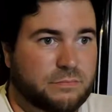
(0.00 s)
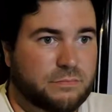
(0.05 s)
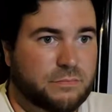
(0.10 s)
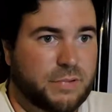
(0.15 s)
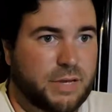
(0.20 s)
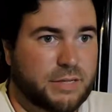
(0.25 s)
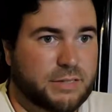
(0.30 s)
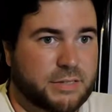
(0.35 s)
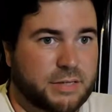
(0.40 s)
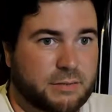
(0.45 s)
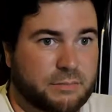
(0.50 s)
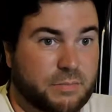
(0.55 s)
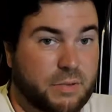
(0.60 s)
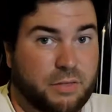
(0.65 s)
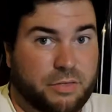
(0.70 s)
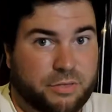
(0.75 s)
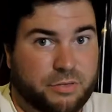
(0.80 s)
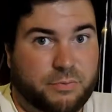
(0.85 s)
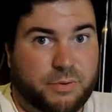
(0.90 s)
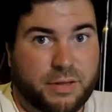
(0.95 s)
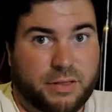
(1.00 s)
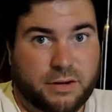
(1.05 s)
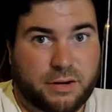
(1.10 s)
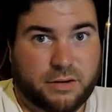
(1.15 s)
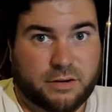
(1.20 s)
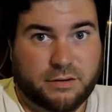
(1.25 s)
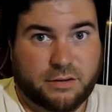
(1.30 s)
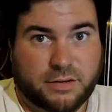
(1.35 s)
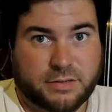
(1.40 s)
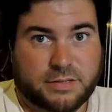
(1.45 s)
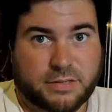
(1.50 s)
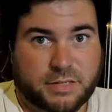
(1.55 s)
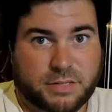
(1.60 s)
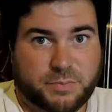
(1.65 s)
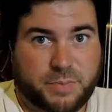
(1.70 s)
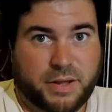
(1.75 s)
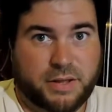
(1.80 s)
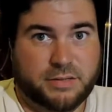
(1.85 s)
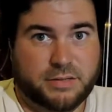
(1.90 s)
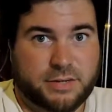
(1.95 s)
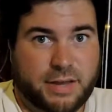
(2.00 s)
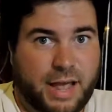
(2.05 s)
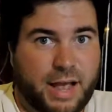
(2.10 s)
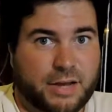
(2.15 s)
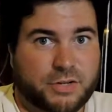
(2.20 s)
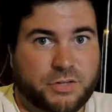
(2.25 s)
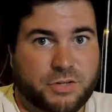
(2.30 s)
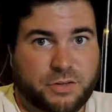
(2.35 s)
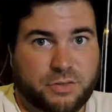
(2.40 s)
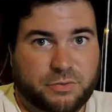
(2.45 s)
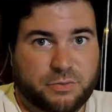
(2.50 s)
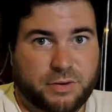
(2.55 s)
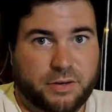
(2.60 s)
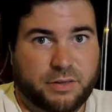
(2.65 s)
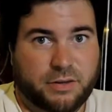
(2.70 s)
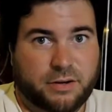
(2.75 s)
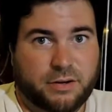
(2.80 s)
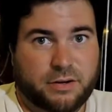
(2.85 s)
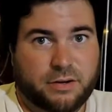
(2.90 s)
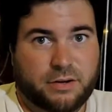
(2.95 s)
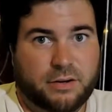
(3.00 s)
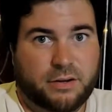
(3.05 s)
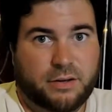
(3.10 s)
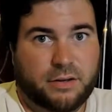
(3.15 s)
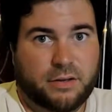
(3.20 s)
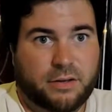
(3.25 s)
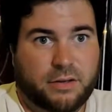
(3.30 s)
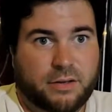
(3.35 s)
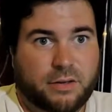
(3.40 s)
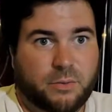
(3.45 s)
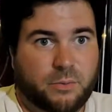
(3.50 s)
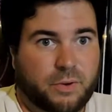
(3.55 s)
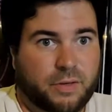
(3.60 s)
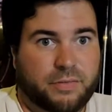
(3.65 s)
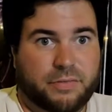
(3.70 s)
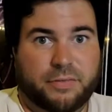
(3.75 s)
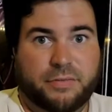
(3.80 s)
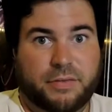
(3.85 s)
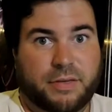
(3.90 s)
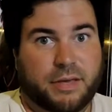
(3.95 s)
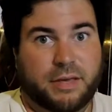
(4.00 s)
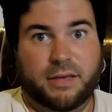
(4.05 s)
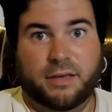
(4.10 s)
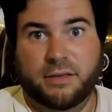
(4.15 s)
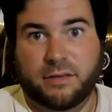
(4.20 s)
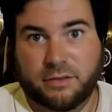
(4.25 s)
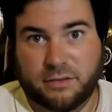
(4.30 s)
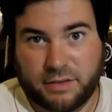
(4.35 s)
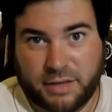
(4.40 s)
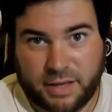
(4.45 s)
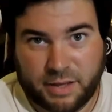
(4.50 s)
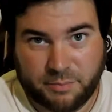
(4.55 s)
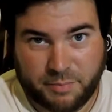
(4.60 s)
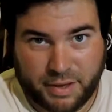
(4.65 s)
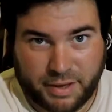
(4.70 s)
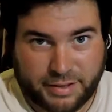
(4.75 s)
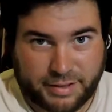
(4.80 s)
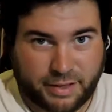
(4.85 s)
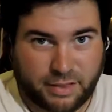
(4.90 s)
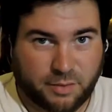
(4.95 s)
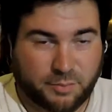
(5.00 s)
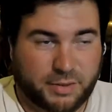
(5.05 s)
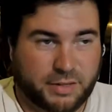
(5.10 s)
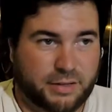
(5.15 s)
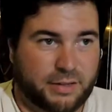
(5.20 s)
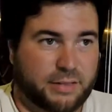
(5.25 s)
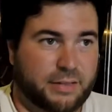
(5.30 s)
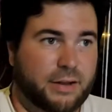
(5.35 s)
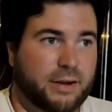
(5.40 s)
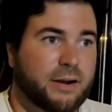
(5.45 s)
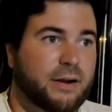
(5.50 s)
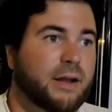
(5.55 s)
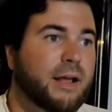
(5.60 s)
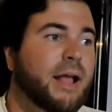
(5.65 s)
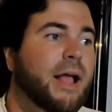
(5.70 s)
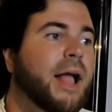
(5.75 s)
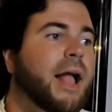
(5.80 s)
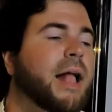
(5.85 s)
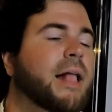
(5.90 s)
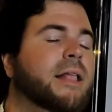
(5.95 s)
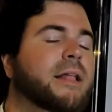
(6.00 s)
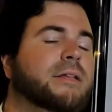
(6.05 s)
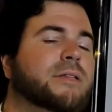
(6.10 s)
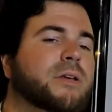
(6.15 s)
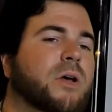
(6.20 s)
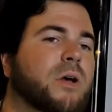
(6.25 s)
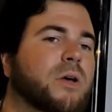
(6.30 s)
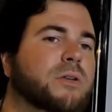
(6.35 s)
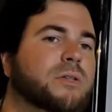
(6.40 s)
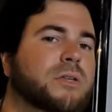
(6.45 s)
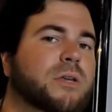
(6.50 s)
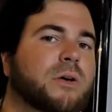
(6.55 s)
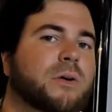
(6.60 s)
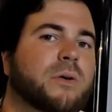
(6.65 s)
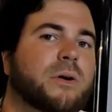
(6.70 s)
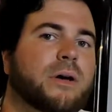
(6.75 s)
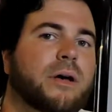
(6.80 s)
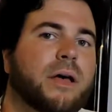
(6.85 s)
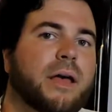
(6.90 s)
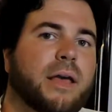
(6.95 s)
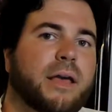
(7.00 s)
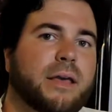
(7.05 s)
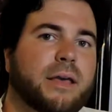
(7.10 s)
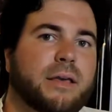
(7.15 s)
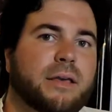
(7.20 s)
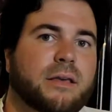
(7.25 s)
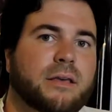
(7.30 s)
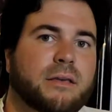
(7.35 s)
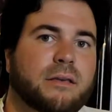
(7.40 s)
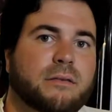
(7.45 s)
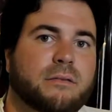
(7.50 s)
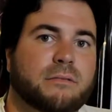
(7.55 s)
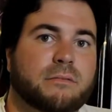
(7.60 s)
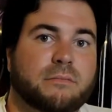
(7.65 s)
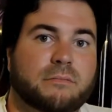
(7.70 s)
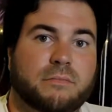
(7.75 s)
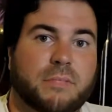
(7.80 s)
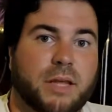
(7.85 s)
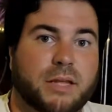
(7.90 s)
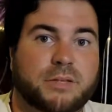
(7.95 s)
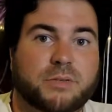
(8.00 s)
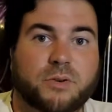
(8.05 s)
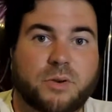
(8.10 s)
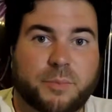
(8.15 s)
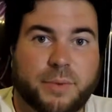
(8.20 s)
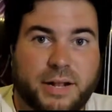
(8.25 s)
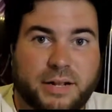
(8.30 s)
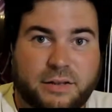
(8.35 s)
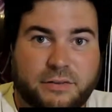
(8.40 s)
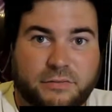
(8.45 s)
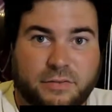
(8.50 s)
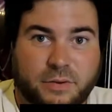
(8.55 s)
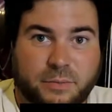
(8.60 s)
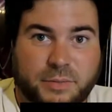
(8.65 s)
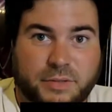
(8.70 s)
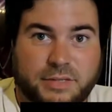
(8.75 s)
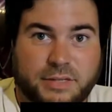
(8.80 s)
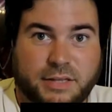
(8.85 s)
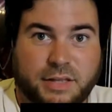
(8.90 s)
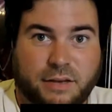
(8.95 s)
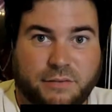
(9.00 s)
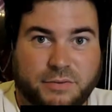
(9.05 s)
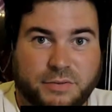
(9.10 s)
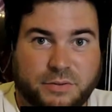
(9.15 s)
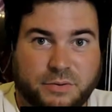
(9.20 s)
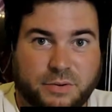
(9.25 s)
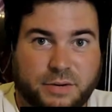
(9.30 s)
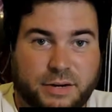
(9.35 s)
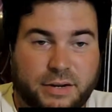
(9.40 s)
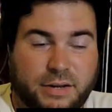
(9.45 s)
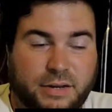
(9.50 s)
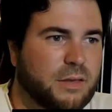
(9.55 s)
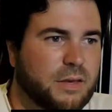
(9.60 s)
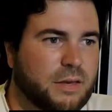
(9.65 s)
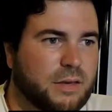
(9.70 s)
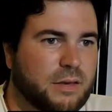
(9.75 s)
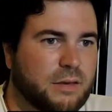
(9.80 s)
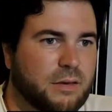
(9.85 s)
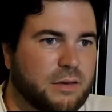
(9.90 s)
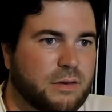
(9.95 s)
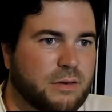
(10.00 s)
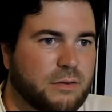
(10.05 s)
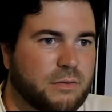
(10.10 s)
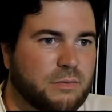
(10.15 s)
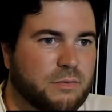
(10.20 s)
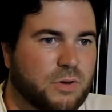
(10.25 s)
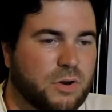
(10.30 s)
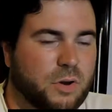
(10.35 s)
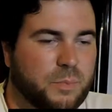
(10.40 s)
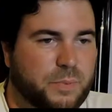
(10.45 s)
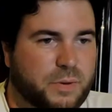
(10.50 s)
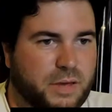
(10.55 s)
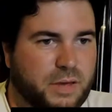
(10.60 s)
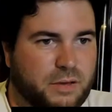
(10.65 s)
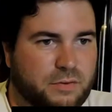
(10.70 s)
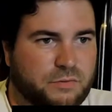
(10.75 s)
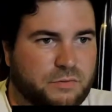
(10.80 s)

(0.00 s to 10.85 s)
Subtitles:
it's a thriller, a suspense action thriller with the hitman element in there. And it's also it's a romantic film. It's a love story. The European